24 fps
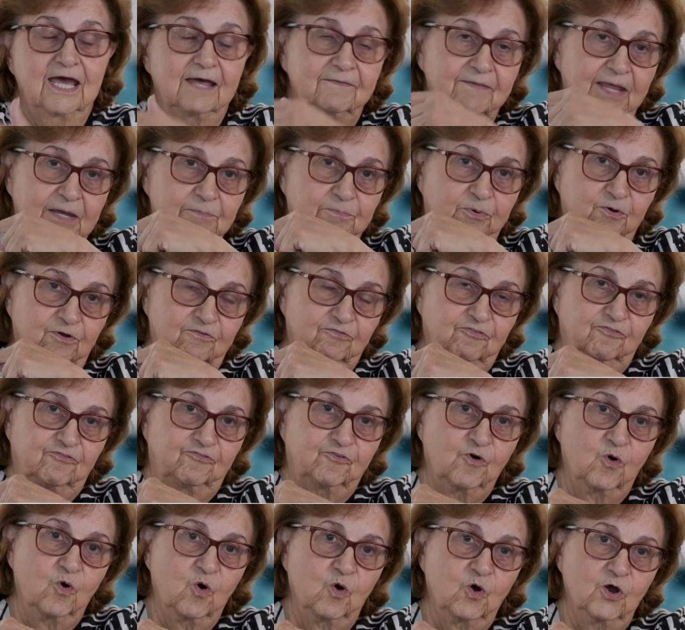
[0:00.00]
They put
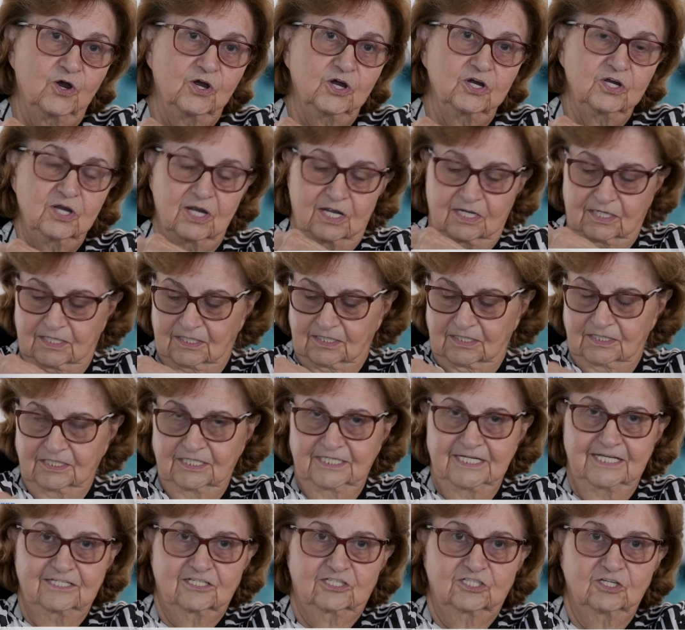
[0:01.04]
4
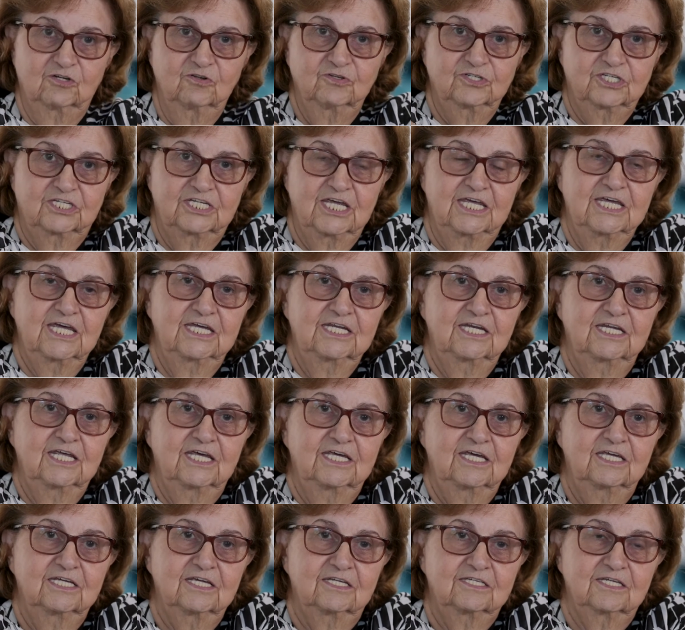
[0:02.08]
little
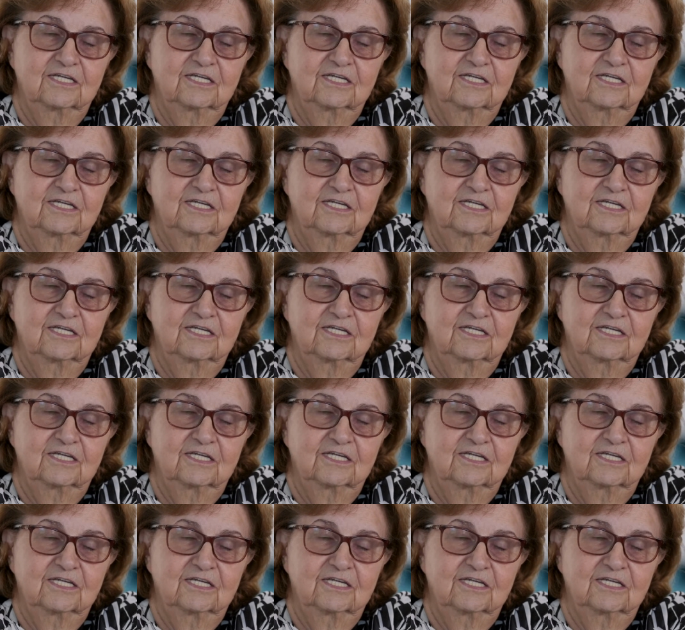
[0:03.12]
teeny